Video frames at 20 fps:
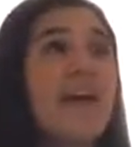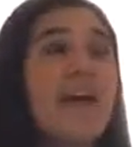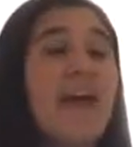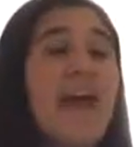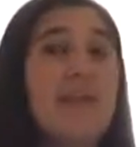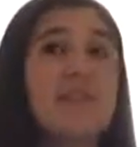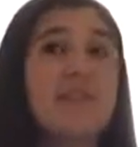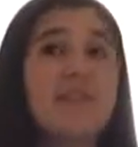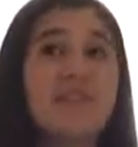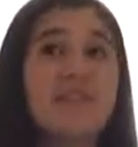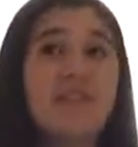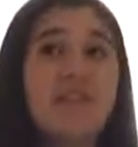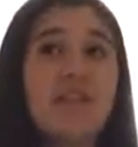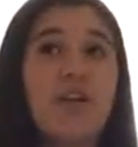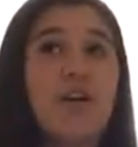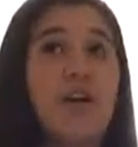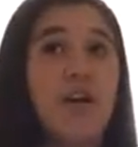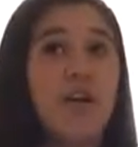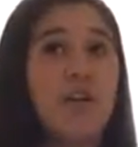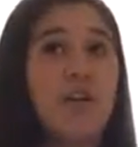Cabinets
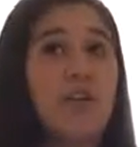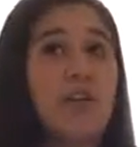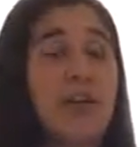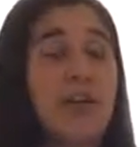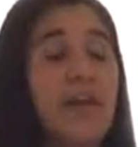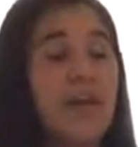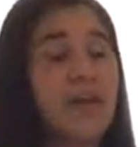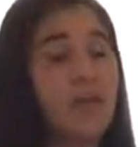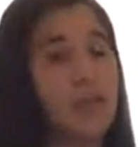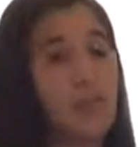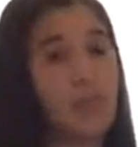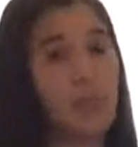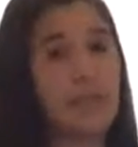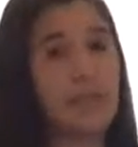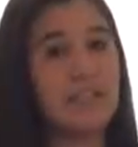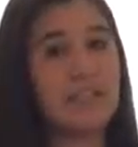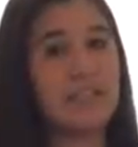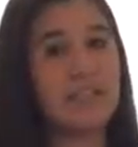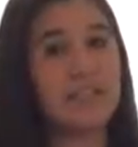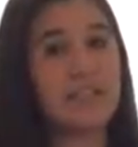are like the
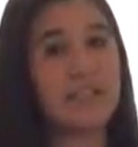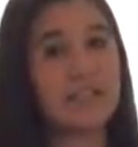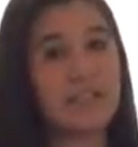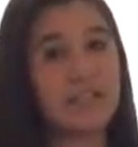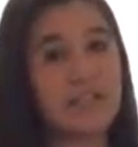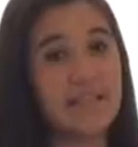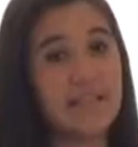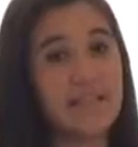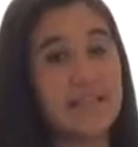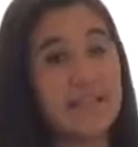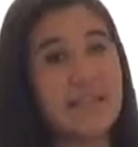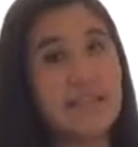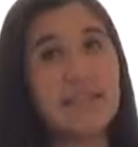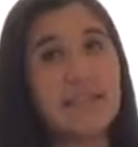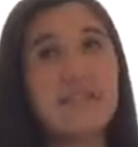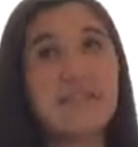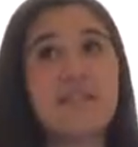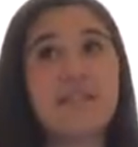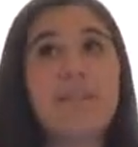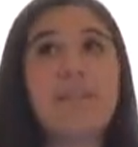president's
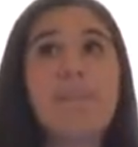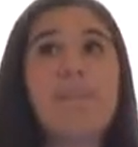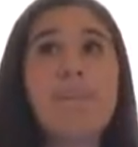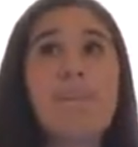assistants.